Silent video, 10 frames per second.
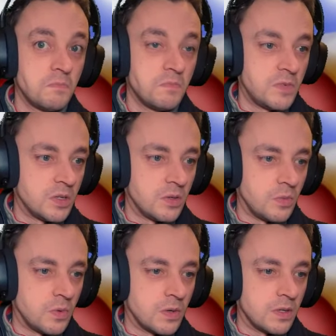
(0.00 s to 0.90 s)
Don't know
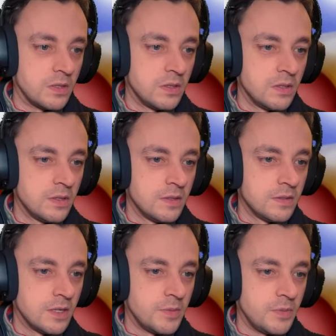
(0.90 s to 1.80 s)
why.
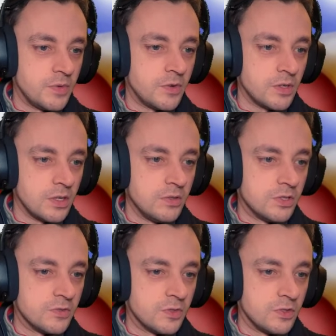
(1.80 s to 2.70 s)
I mean, we've got loads
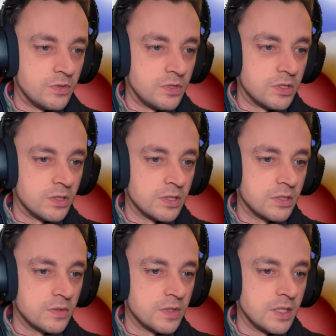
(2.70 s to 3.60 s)
of food, so it's
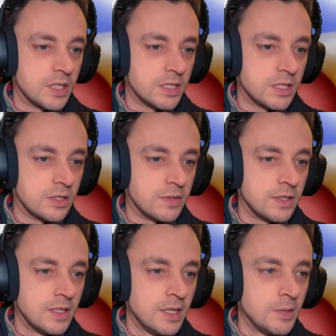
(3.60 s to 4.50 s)
not really necessary.
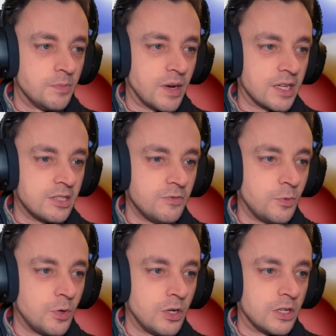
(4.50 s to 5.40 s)
Bucket of
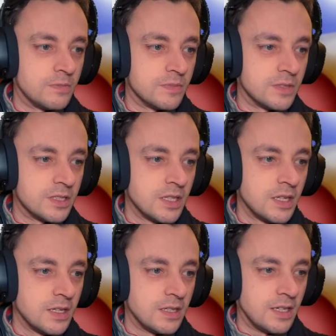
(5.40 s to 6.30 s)
worms.
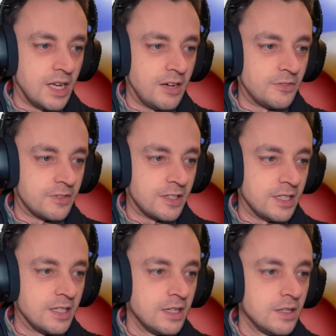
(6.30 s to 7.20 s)

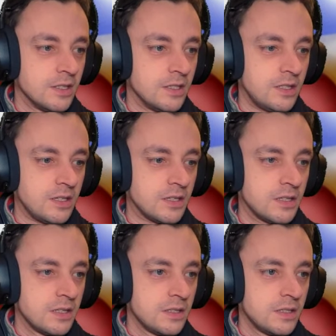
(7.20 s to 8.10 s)
Lovely. Earth.
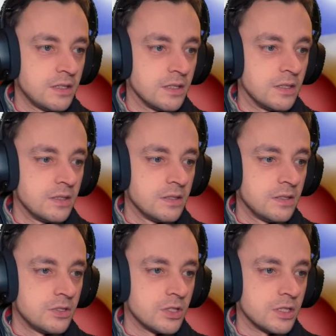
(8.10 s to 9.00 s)
Huh,
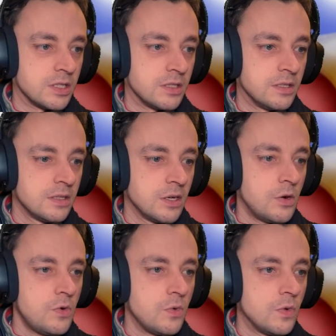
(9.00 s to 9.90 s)
interesting.
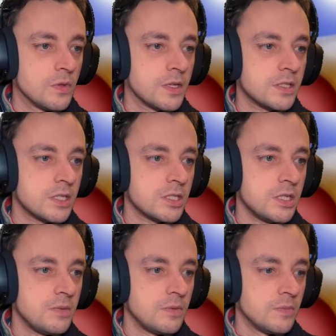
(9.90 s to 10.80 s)
Oh, that's
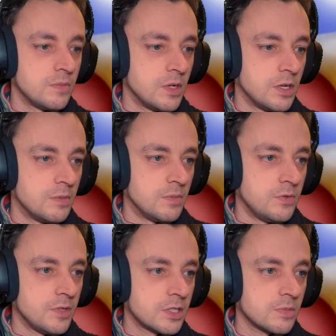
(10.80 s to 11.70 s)
actually
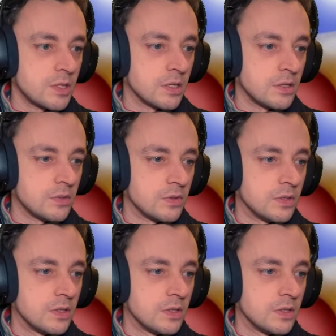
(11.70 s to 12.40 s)
moving something along.